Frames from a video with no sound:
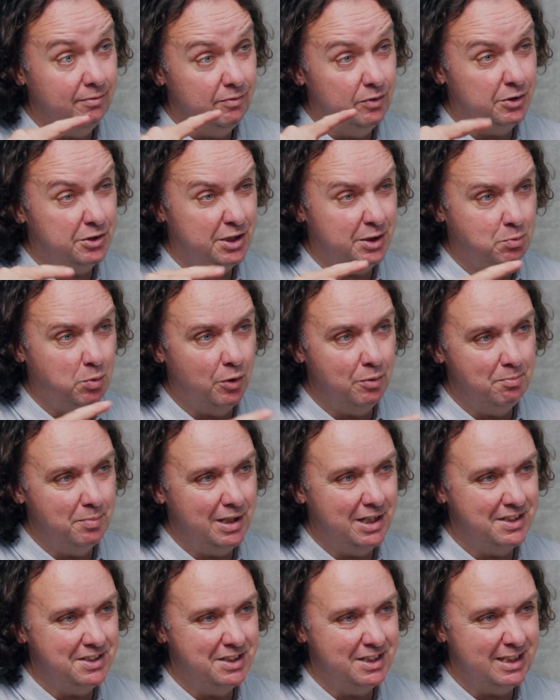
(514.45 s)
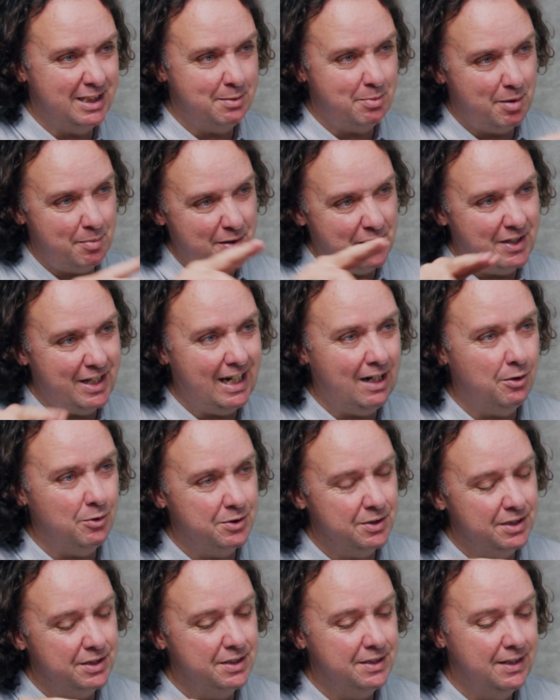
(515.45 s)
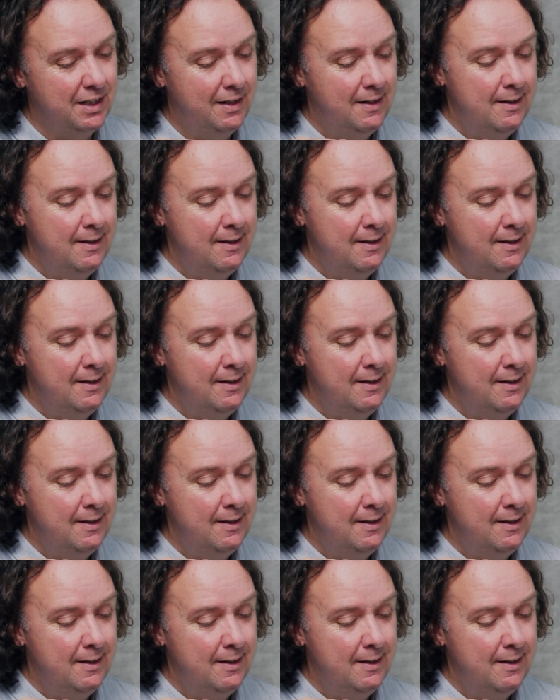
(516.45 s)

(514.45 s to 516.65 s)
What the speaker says: not just one person's experience, but thousands,